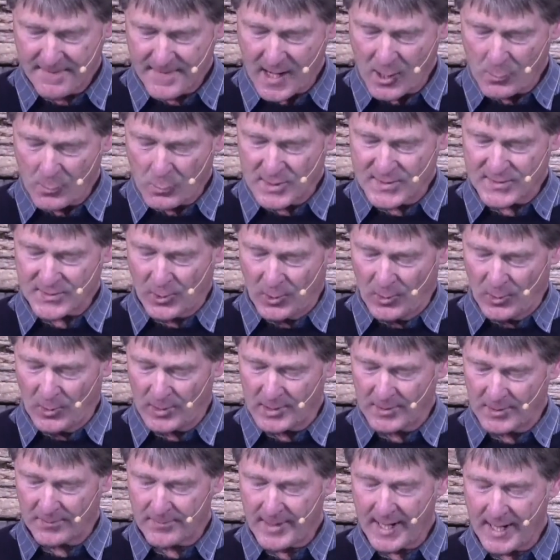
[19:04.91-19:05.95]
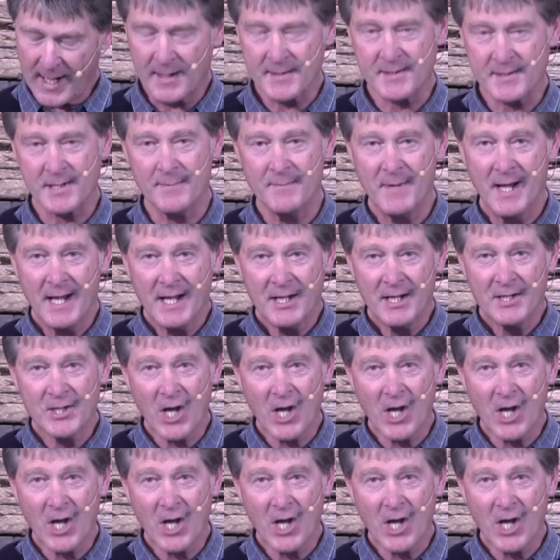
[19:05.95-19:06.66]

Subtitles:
that was all around him.